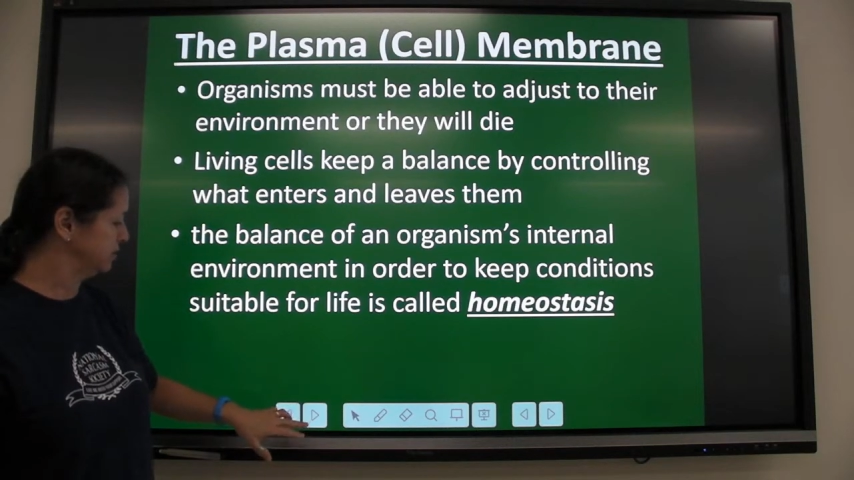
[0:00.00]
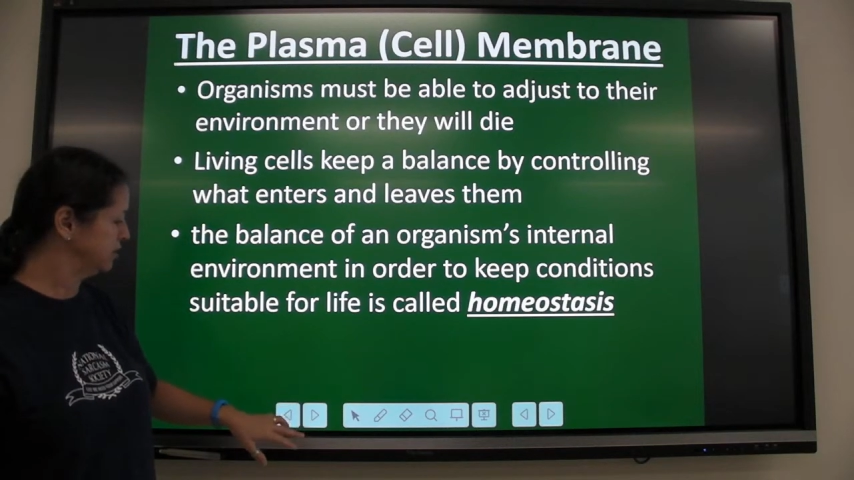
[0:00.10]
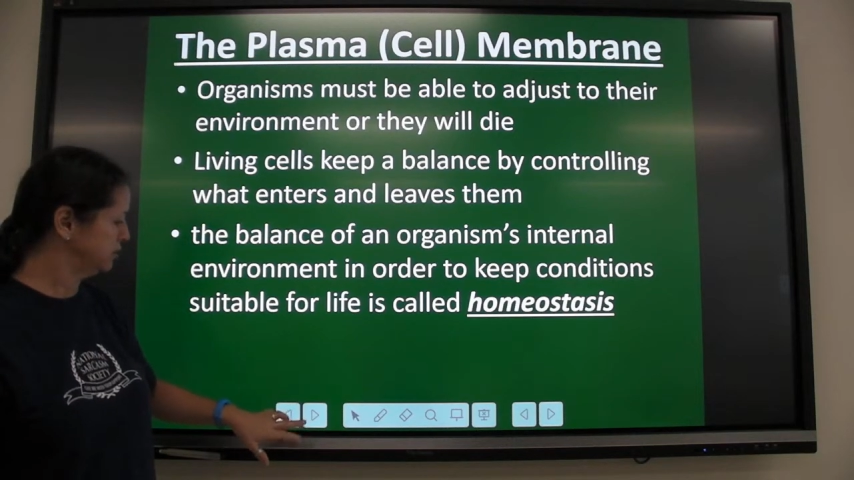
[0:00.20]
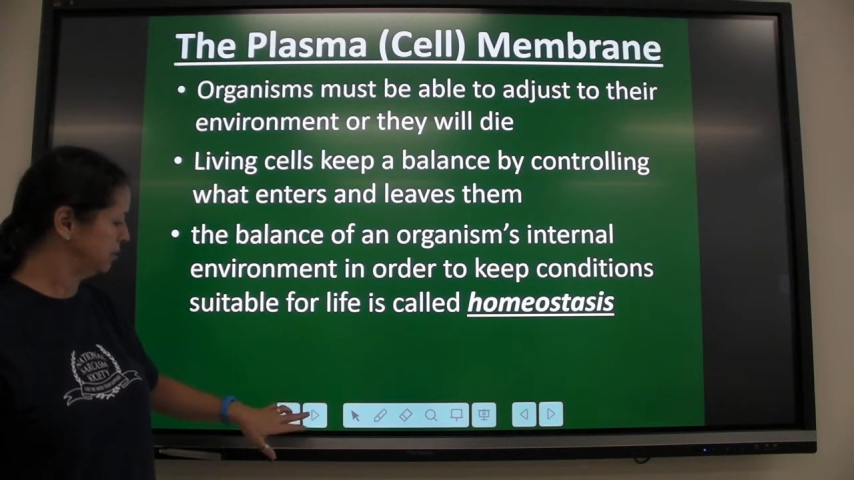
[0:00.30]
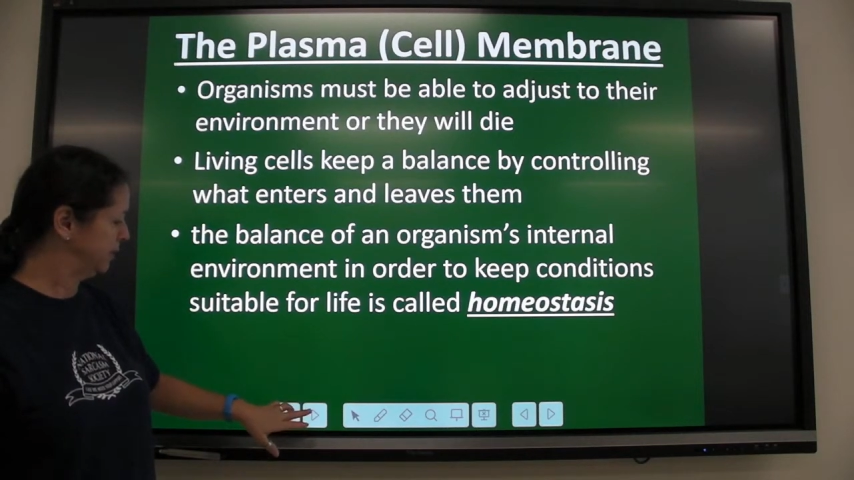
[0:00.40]

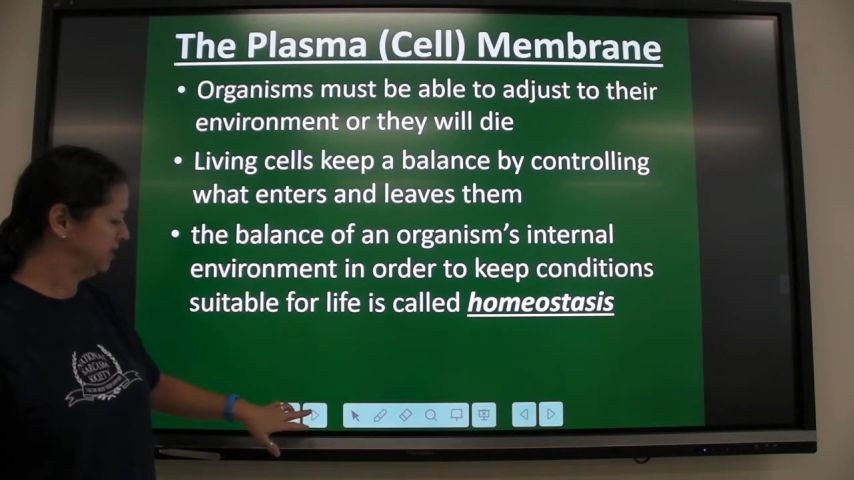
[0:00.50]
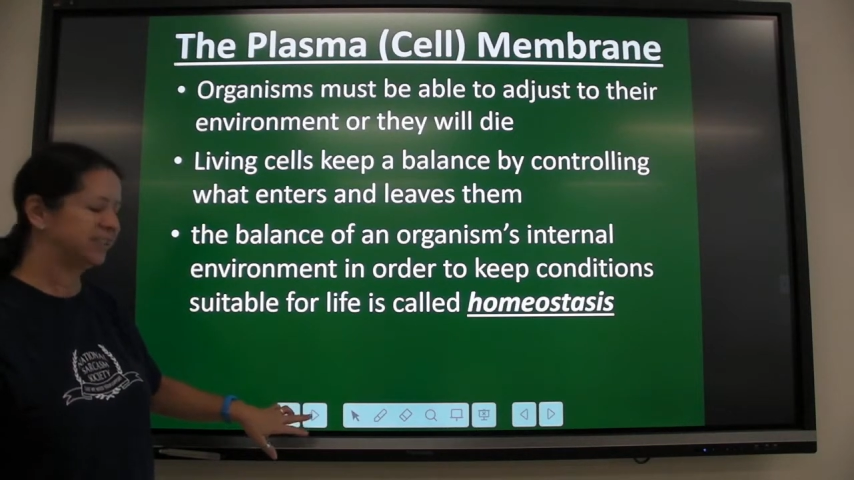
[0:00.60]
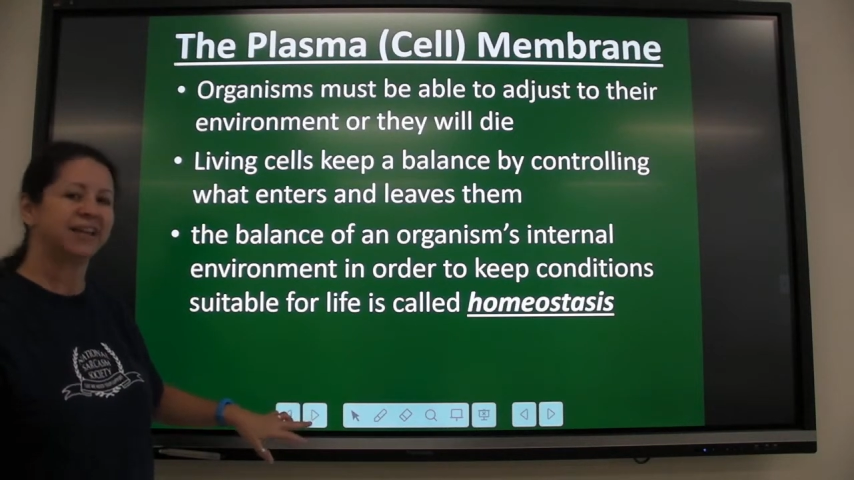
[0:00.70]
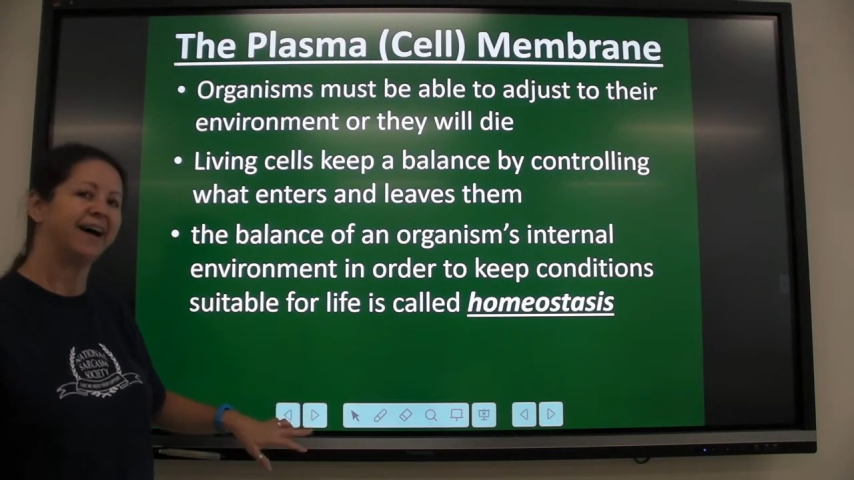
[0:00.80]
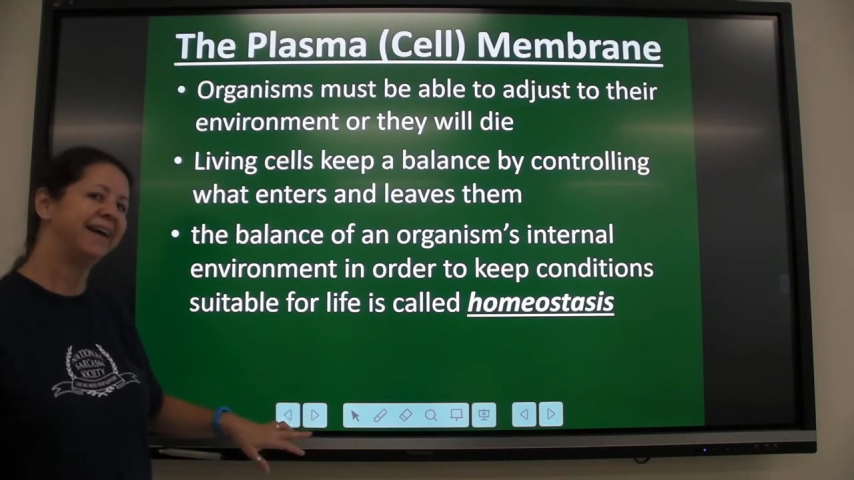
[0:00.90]
just on a
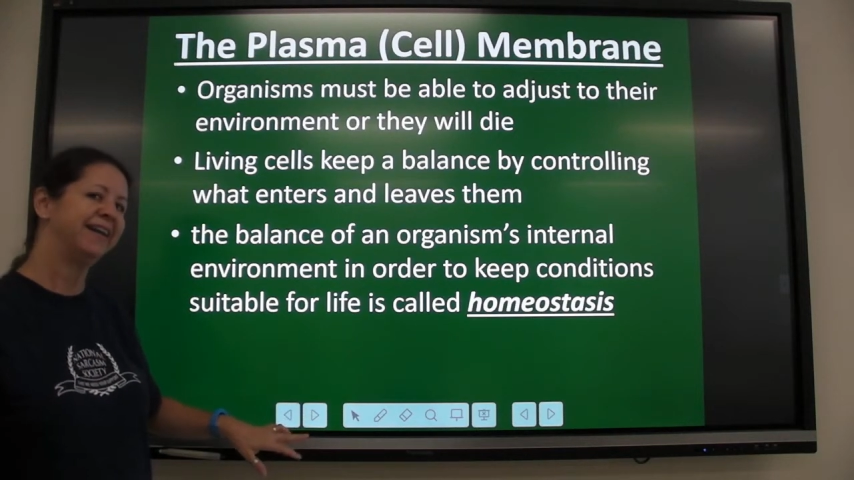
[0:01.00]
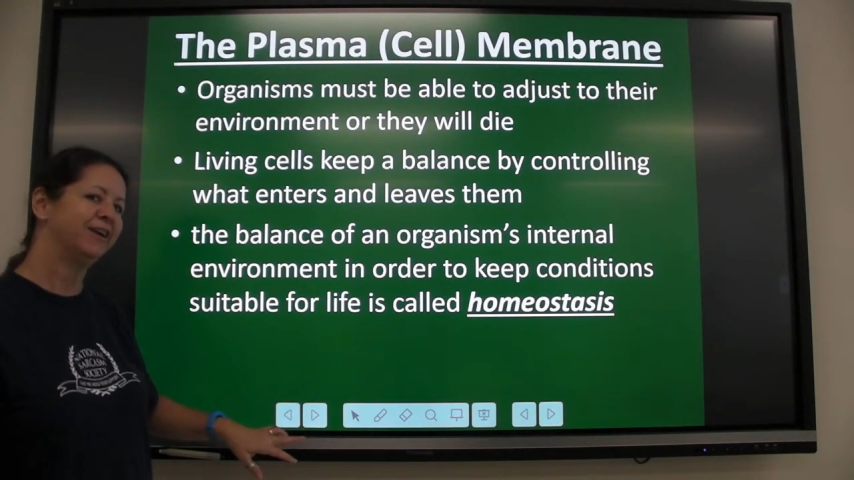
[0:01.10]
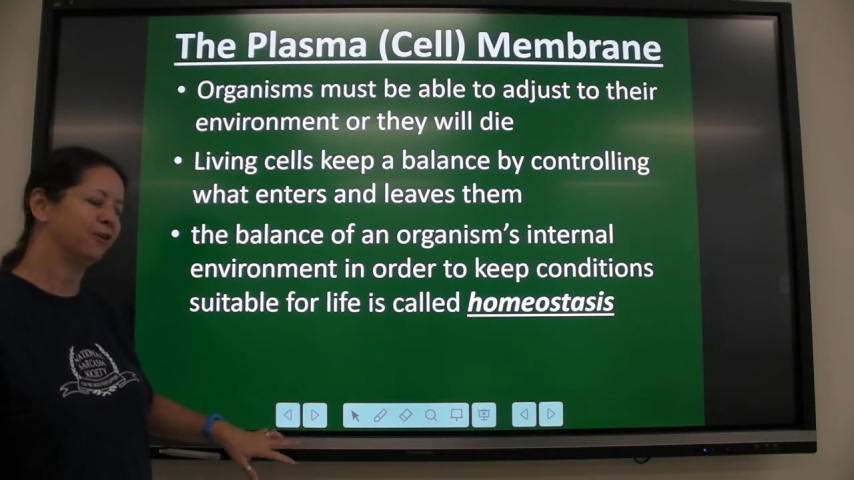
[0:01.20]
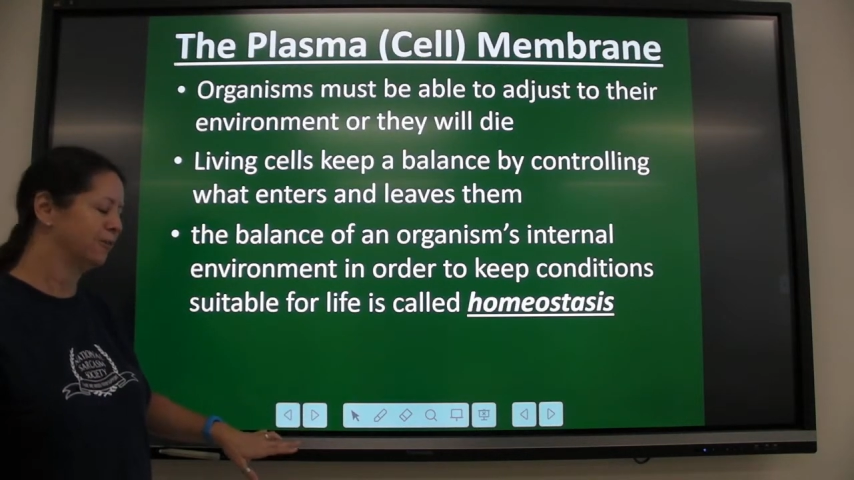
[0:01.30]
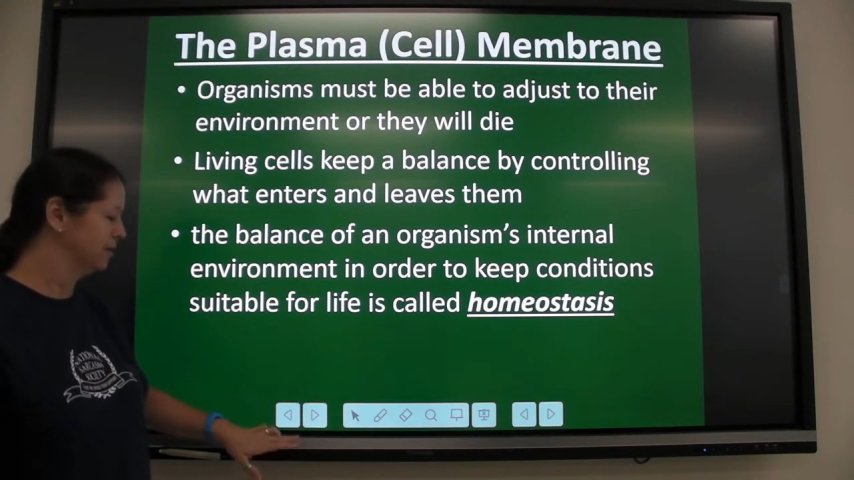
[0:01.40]
much
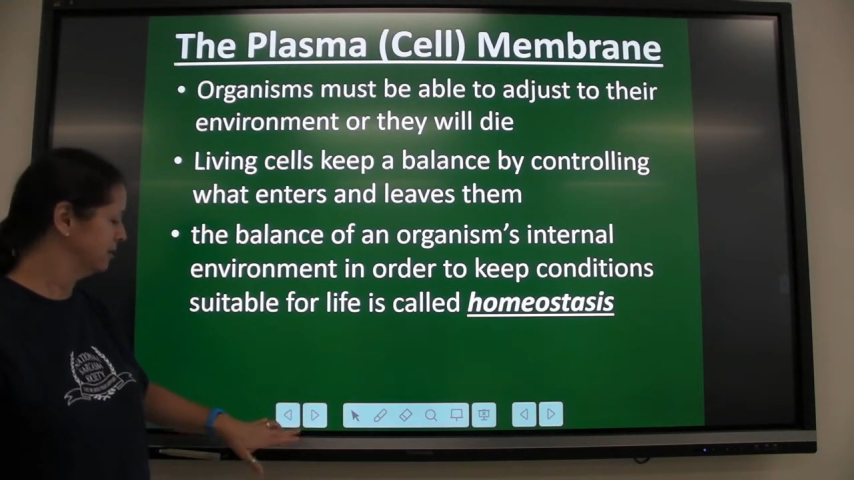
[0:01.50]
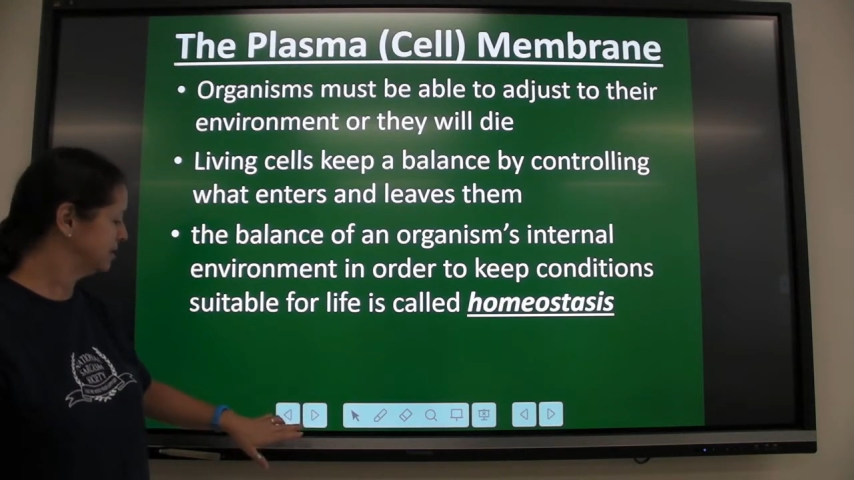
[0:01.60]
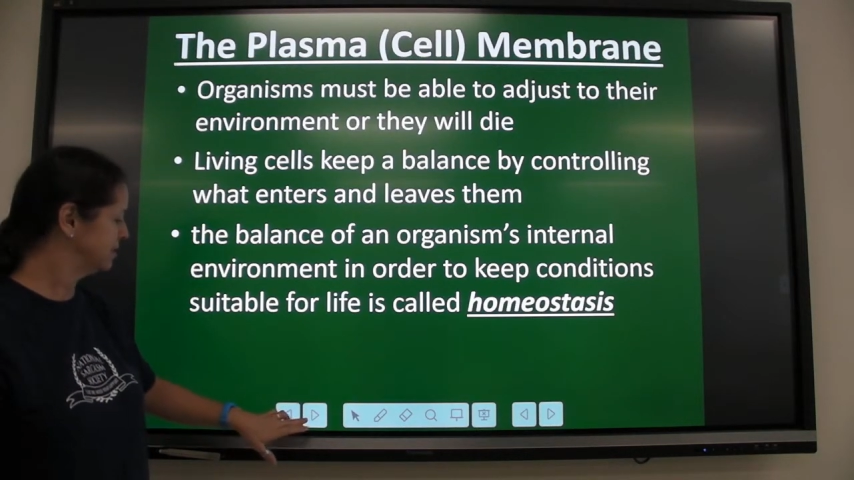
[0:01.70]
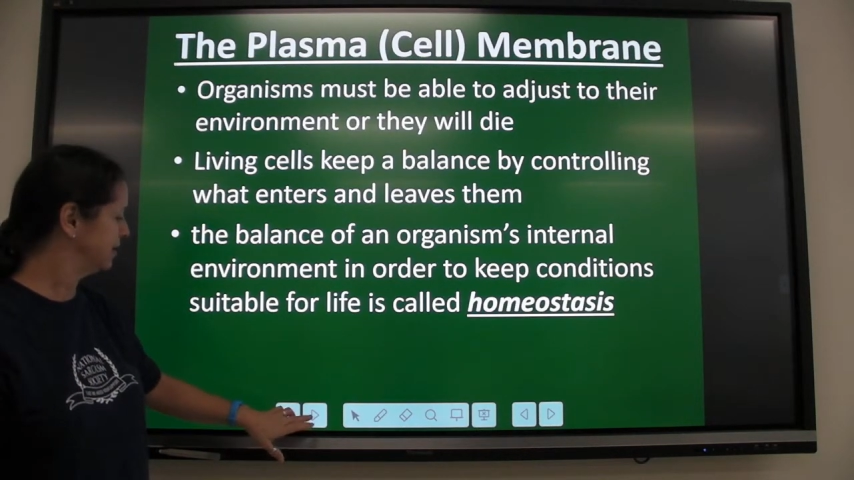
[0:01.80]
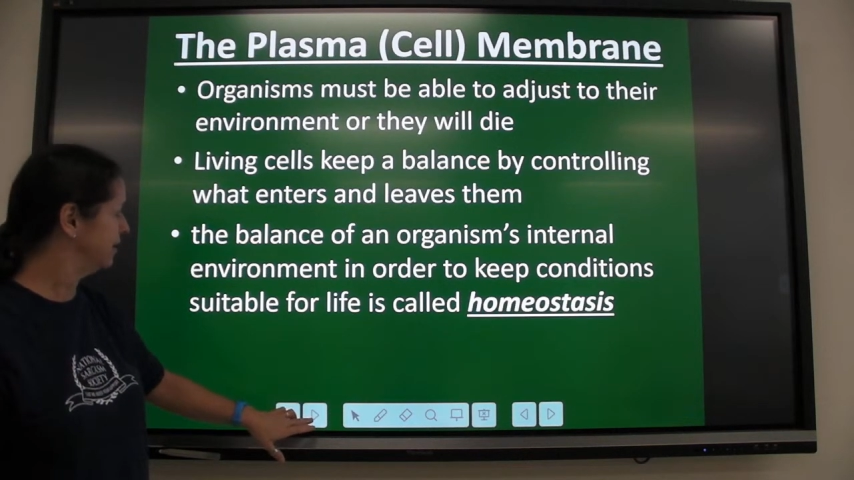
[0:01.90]
tinier
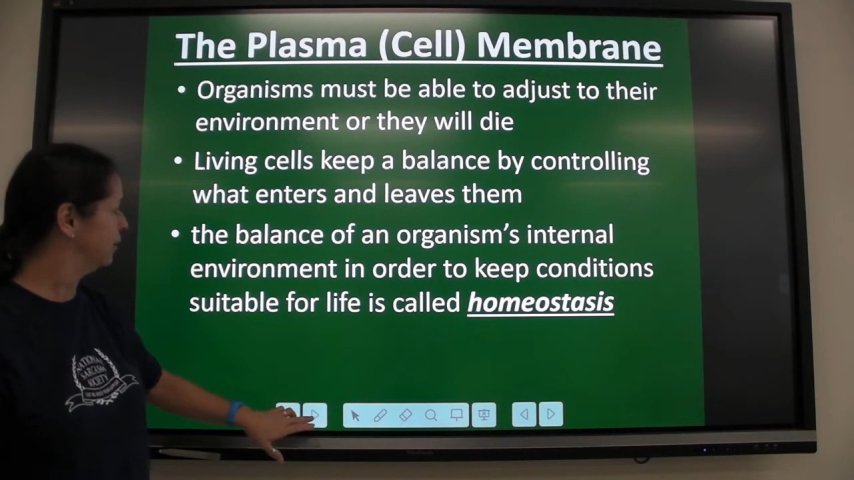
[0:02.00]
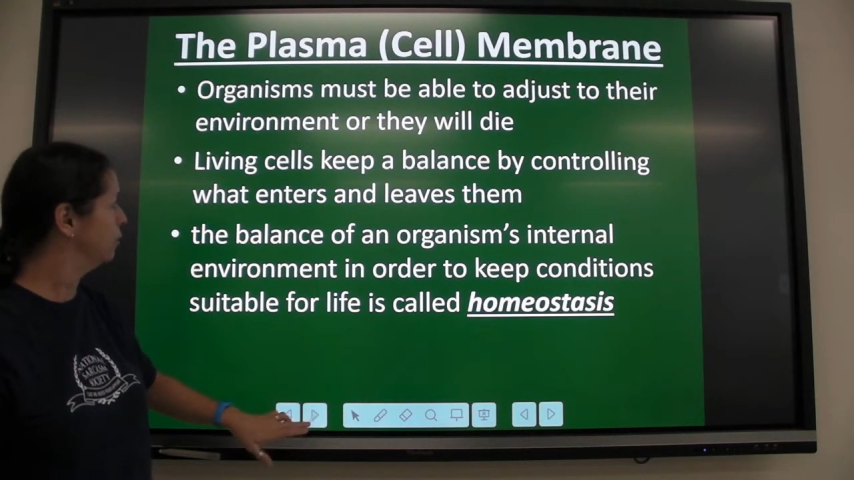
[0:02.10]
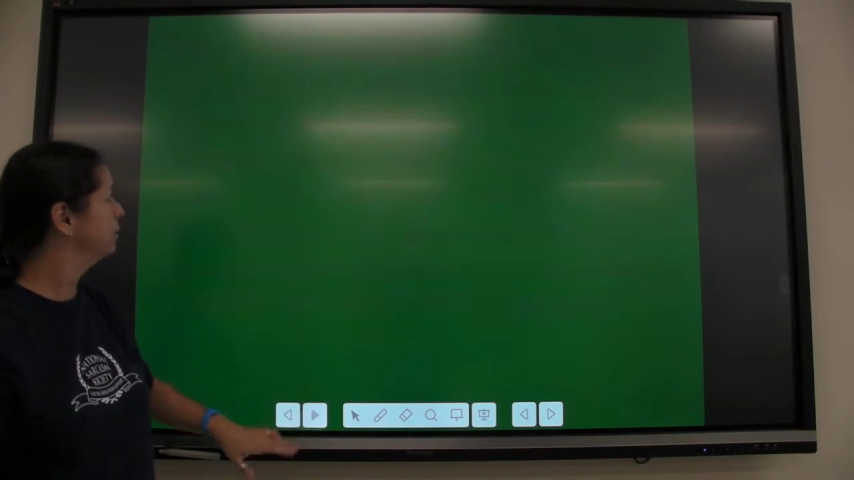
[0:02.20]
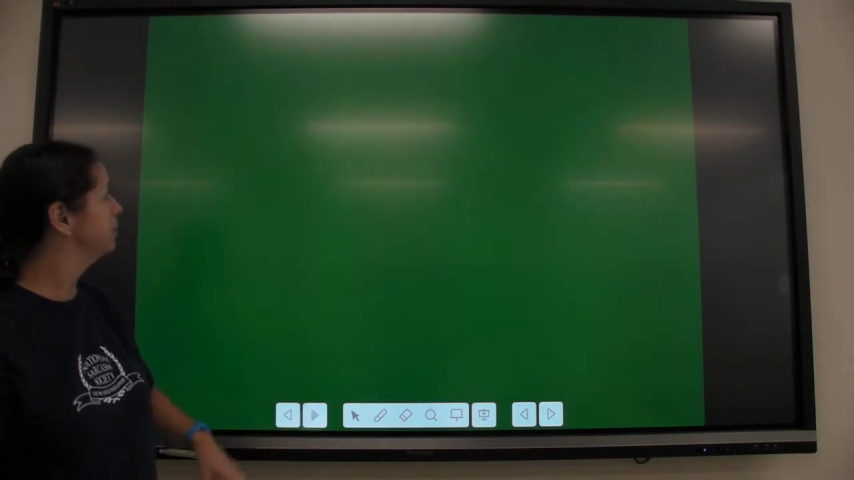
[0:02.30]
scale.